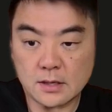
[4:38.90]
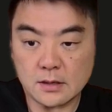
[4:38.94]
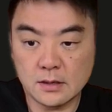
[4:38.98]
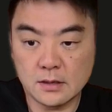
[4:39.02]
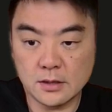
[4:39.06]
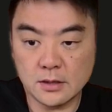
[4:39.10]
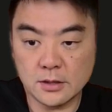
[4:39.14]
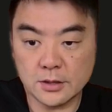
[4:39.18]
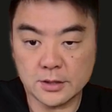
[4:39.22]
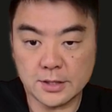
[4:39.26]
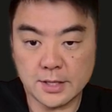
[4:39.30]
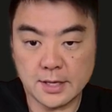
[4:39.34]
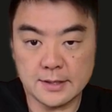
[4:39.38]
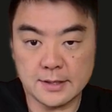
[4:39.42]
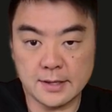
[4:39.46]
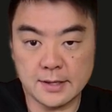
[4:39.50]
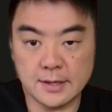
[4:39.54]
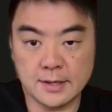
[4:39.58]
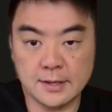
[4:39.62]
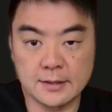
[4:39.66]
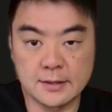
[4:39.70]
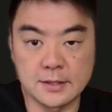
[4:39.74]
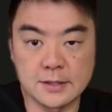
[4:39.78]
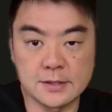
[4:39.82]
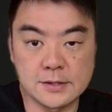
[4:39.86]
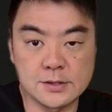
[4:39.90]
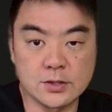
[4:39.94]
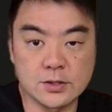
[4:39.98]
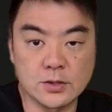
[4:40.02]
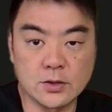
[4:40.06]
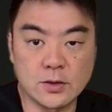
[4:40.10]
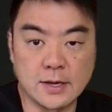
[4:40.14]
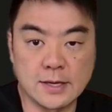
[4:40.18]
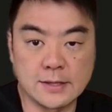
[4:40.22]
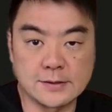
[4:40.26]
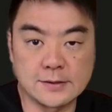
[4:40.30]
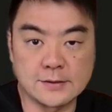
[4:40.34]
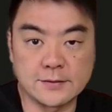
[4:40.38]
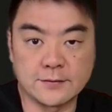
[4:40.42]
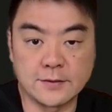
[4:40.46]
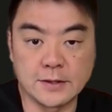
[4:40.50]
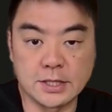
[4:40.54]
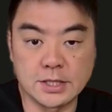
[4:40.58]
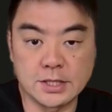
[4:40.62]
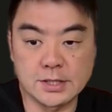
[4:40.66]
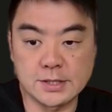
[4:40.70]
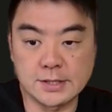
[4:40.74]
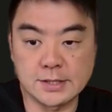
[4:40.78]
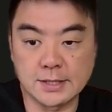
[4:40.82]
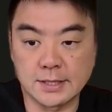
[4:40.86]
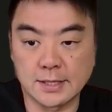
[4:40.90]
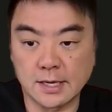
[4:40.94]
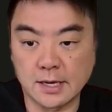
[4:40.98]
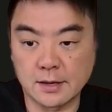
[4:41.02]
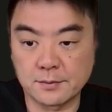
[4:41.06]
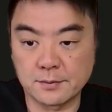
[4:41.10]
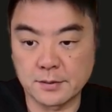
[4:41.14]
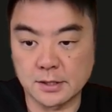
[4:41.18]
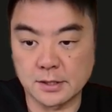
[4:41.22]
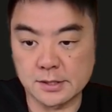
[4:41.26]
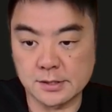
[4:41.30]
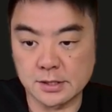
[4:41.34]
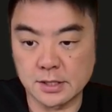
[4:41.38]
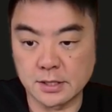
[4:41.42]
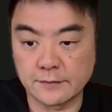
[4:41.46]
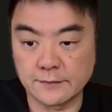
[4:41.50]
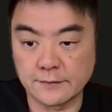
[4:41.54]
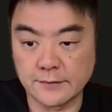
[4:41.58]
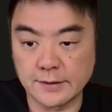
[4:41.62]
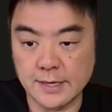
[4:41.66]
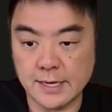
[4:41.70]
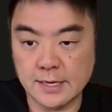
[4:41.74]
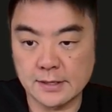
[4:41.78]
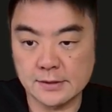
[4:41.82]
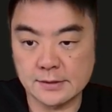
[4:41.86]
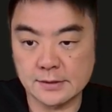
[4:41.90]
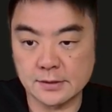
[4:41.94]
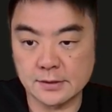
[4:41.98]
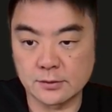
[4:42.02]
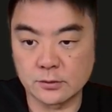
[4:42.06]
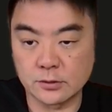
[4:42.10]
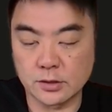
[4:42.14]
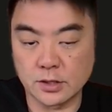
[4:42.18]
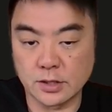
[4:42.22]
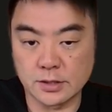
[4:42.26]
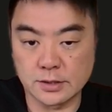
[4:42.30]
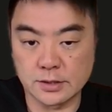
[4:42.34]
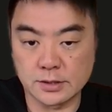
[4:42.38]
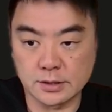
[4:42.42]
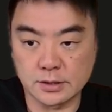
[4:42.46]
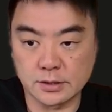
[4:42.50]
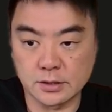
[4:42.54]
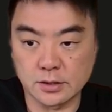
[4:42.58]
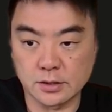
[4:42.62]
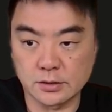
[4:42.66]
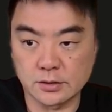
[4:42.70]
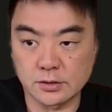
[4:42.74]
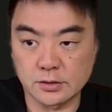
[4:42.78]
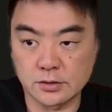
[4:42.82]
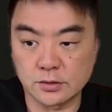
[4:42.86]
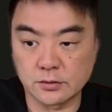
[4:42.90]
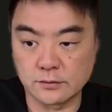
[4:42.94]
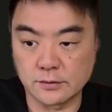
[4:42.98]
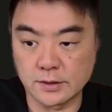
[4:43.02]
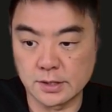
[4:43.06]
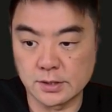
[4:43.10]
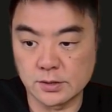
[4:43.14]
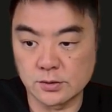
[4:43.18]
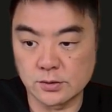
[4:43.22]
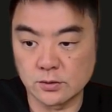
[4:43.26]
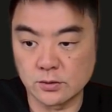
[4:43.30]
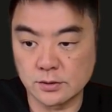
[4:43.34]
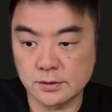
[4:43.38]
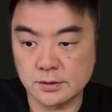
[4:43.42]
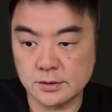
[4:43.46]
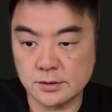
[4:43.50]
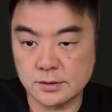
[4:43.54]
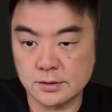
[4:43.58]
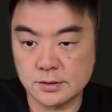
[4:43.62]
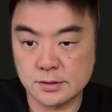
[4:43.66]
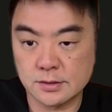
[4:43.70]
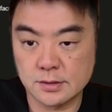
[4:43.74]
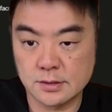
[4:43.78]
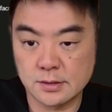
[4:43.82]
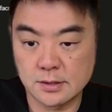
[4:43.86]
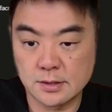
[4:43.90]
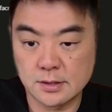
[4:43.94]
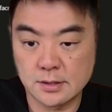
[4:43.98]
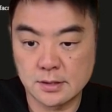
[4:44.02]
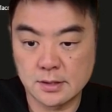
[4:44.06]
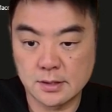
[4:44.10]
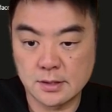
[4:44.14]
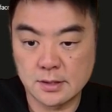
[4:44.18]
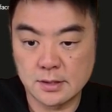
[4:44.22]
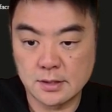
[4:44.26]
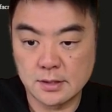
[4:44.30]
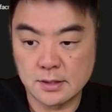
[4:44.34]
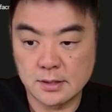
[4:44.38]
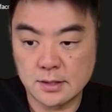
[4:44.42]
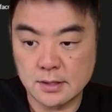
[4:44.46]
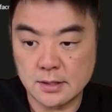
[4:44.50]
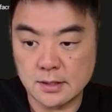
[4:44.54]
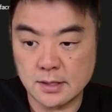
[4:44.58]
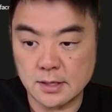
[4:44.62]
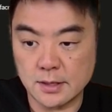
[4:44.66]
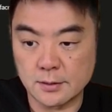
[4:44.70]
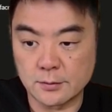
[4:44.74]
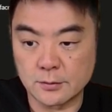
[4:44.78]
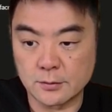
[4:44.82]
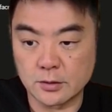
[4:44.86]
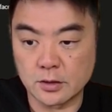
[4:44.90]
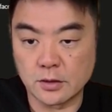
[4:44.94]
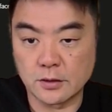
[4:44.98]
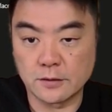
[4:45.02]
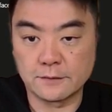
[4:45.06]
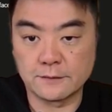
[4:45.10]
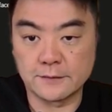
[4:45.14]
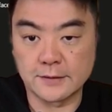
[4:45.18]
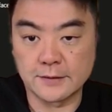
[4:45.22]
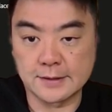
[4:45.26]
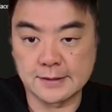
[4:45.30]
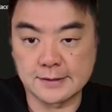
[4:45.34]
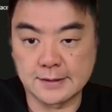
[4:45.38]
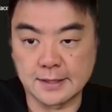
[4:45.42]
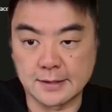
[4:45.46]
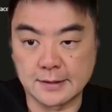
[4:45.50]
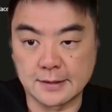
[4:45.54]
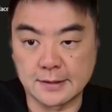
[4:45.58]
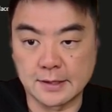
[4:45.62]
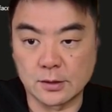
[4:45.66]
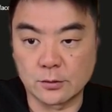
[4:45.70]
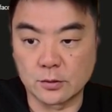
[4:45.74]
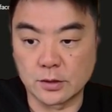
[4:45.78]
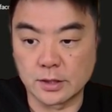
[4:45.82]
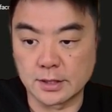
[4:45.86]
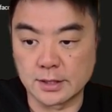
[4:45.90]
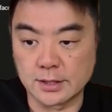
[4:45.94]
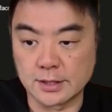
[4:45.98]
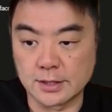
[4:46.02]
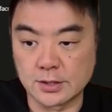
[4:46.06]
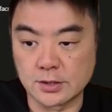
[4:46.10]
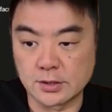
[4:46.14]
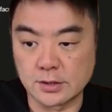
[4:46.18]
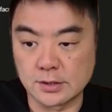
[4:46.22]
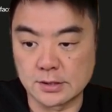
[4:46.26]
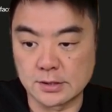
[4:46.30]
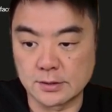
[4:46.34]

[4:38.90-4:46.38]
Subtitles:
Okay, and Azure has finished setting up our server now, so we'll go to resource, and we'll go fix that network issue.